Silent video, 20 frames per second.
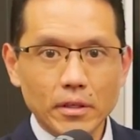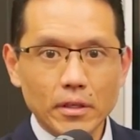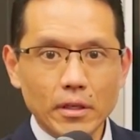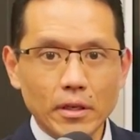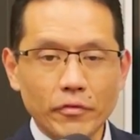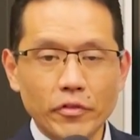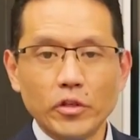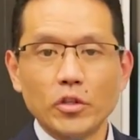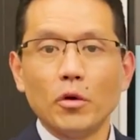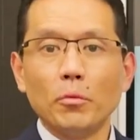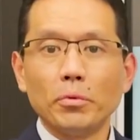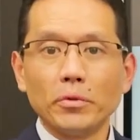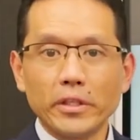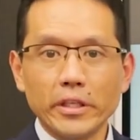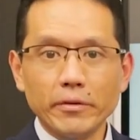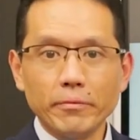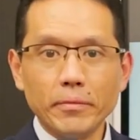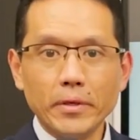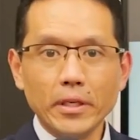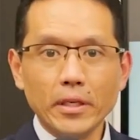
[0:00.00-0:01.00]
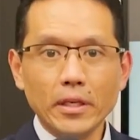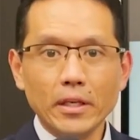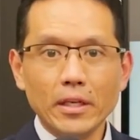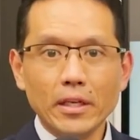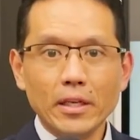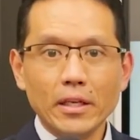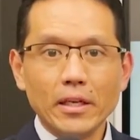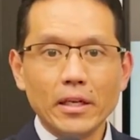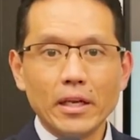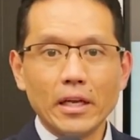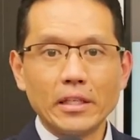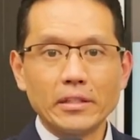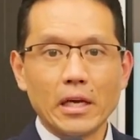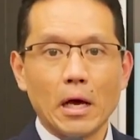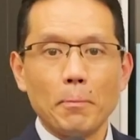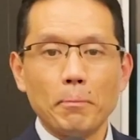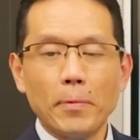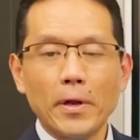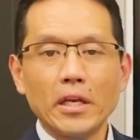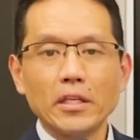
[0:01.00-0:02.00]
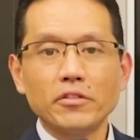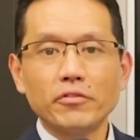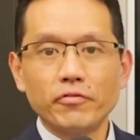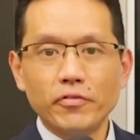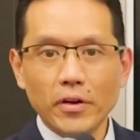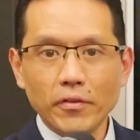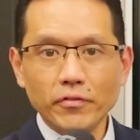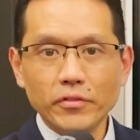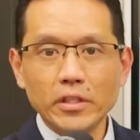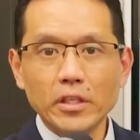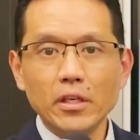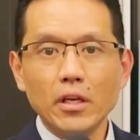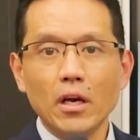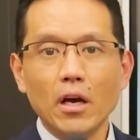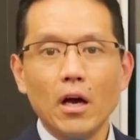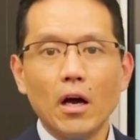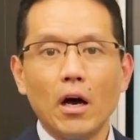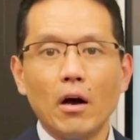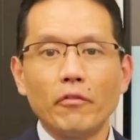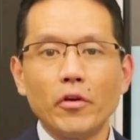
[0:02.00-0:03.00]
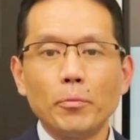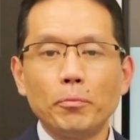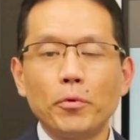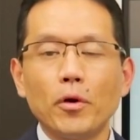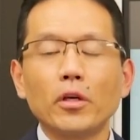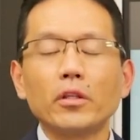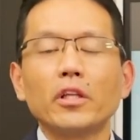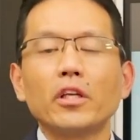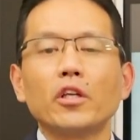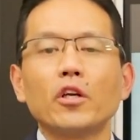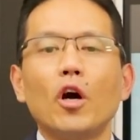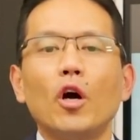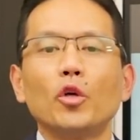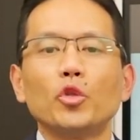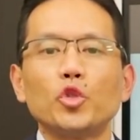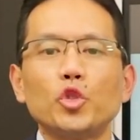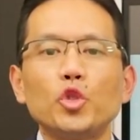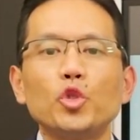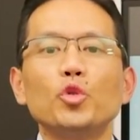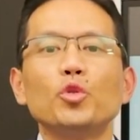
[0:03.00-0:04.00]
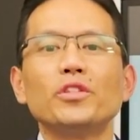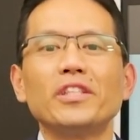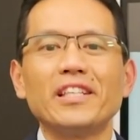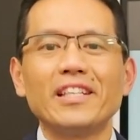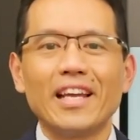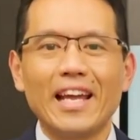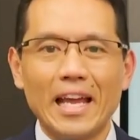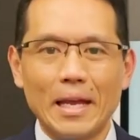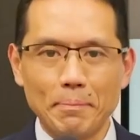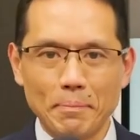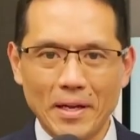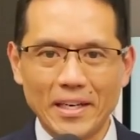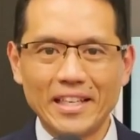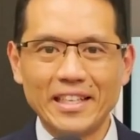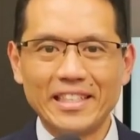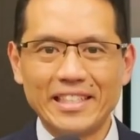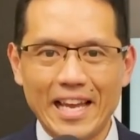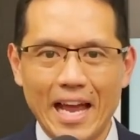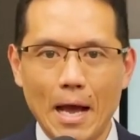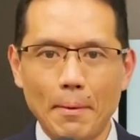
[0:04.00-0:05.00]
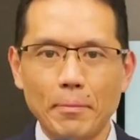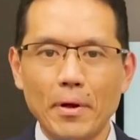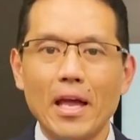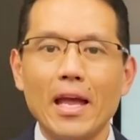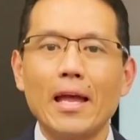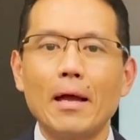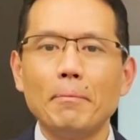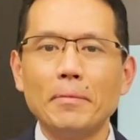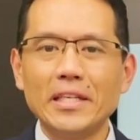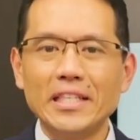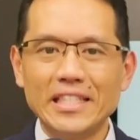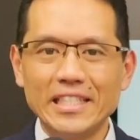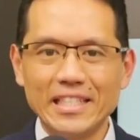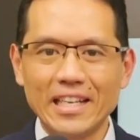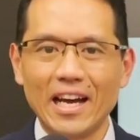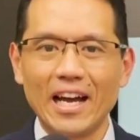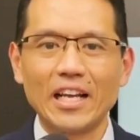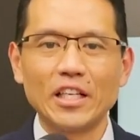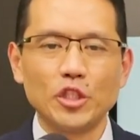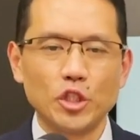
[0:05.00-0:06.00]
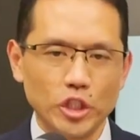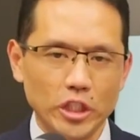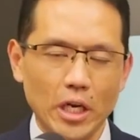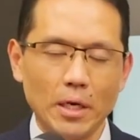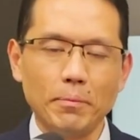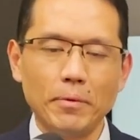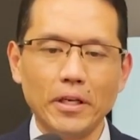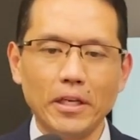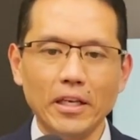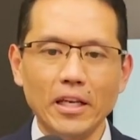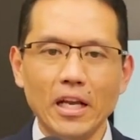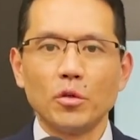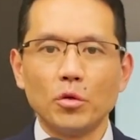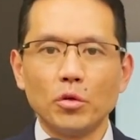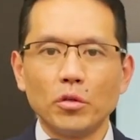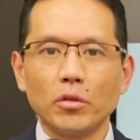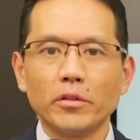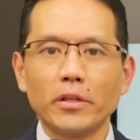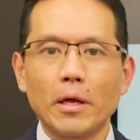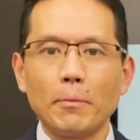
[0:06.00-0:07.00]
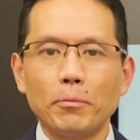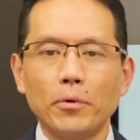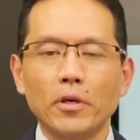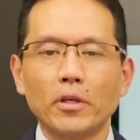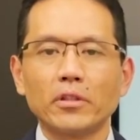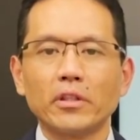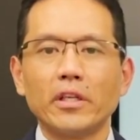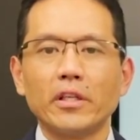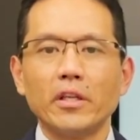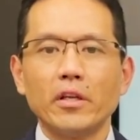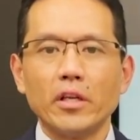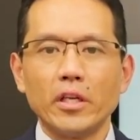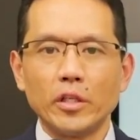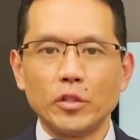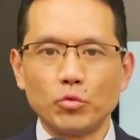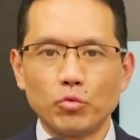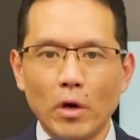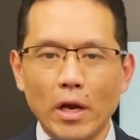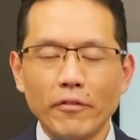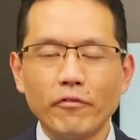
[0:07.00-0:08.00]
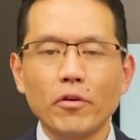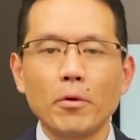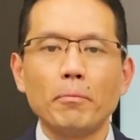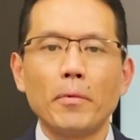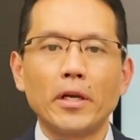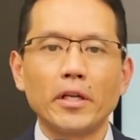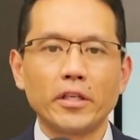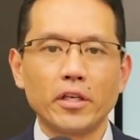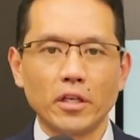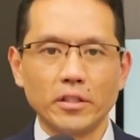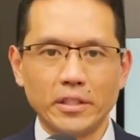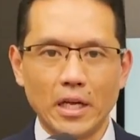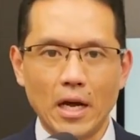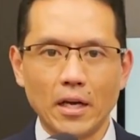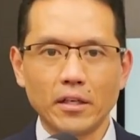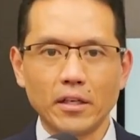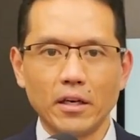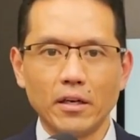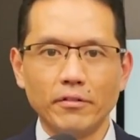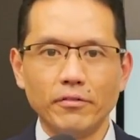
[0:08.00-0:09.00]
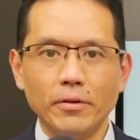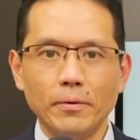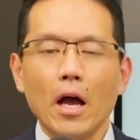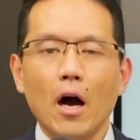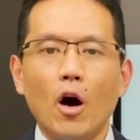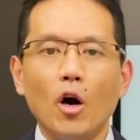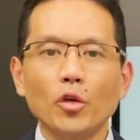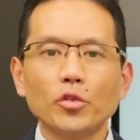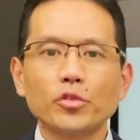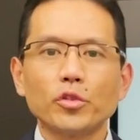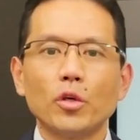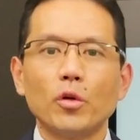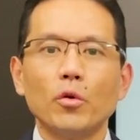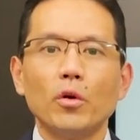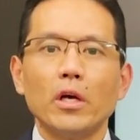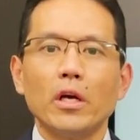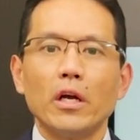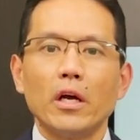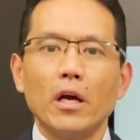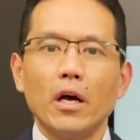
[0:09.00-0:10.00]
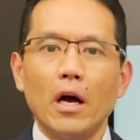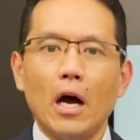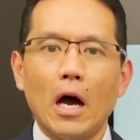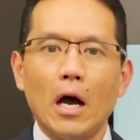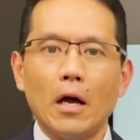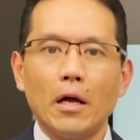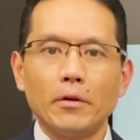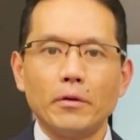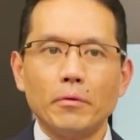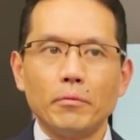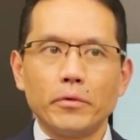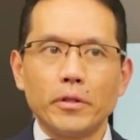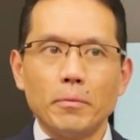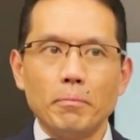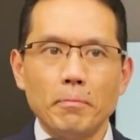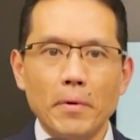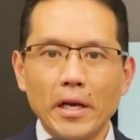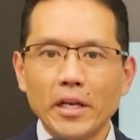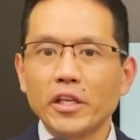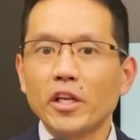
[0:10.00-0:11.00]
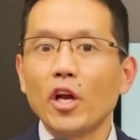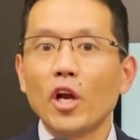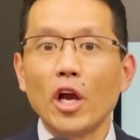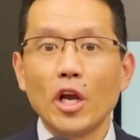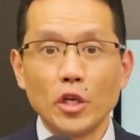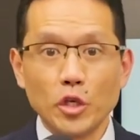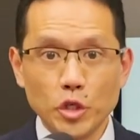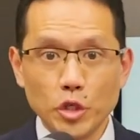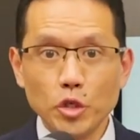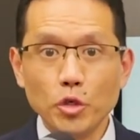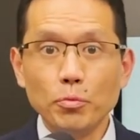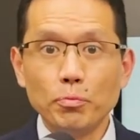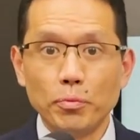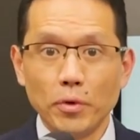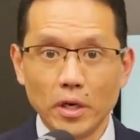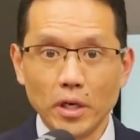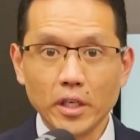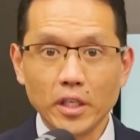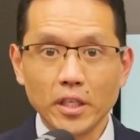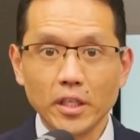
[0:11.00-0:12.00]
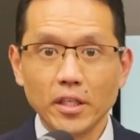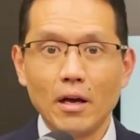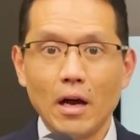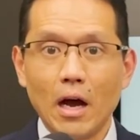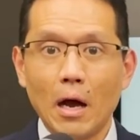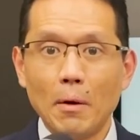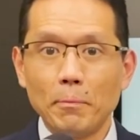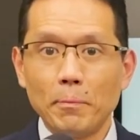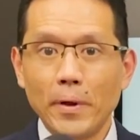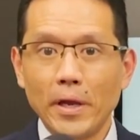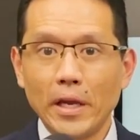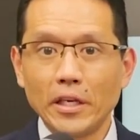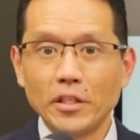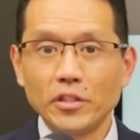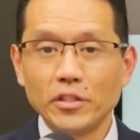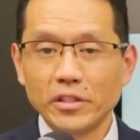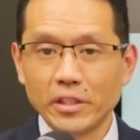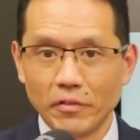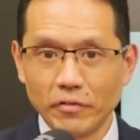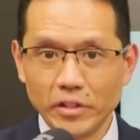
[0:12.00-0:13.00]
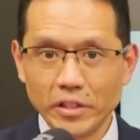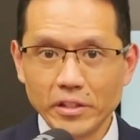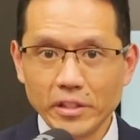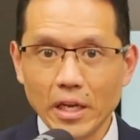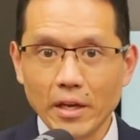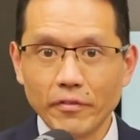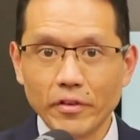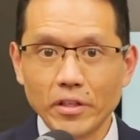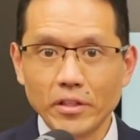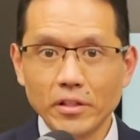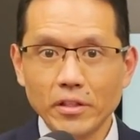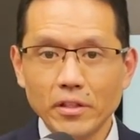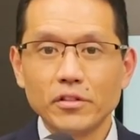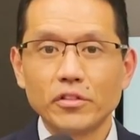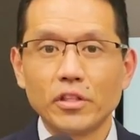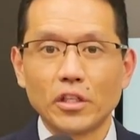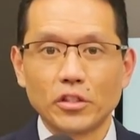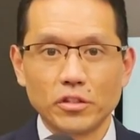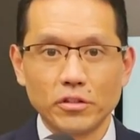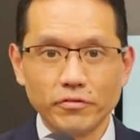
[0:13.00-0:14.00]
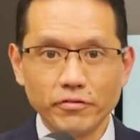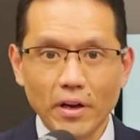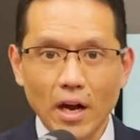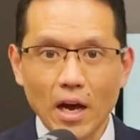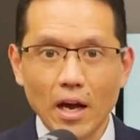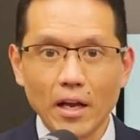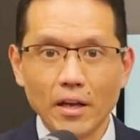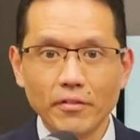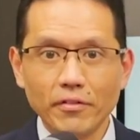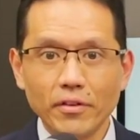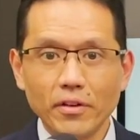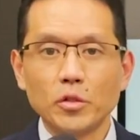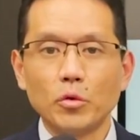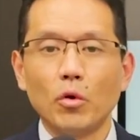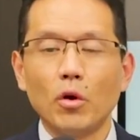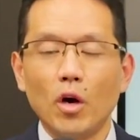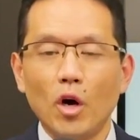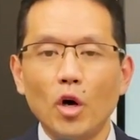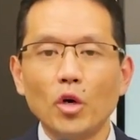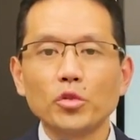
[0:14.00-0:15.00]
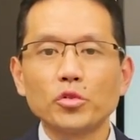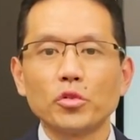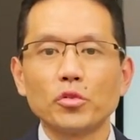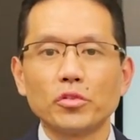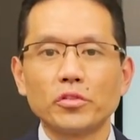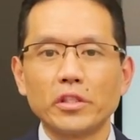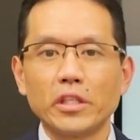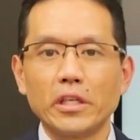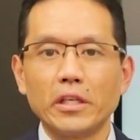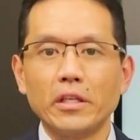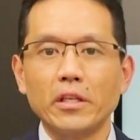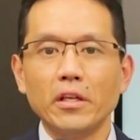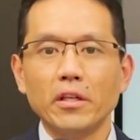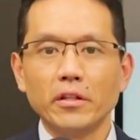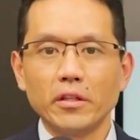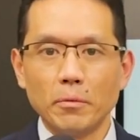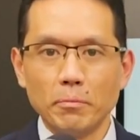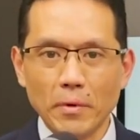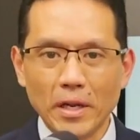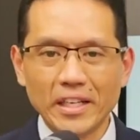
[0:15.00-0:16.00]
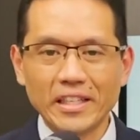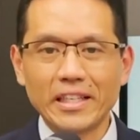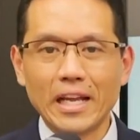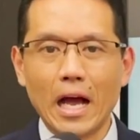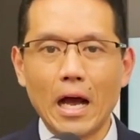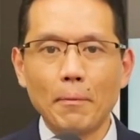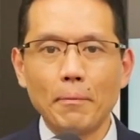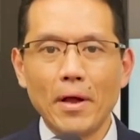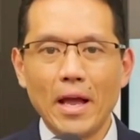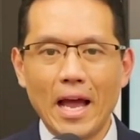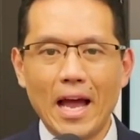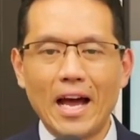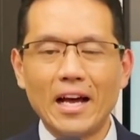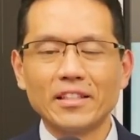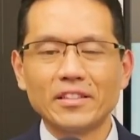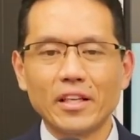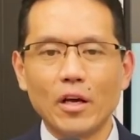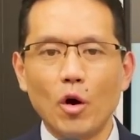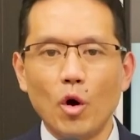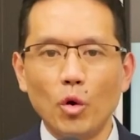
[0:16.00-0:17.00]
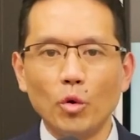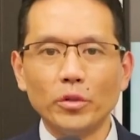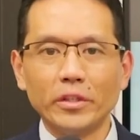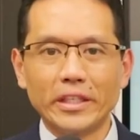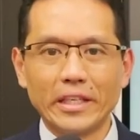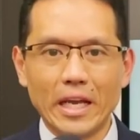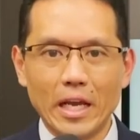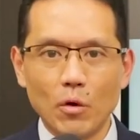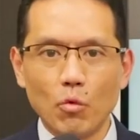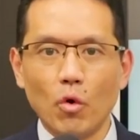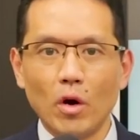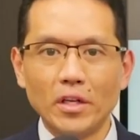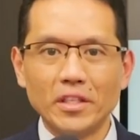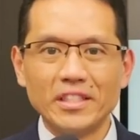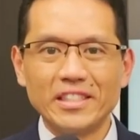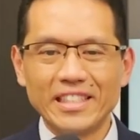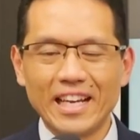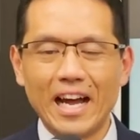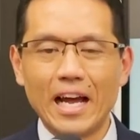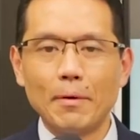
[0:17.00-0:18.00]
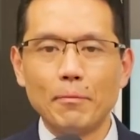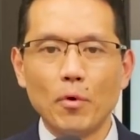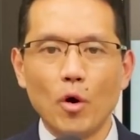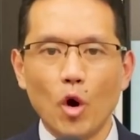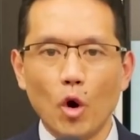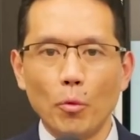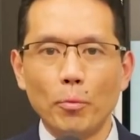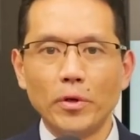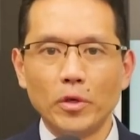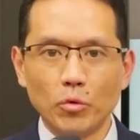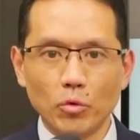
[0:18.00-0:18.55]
If you don't believe me, it's on page 50 of a booklet called Choosing a Medigap, MEDIGAP. Google that booklet, is right from Medicare.gov. Also, on the Medicare and You book, on page 77, section 5, you will also see the Medigap has only a one-time open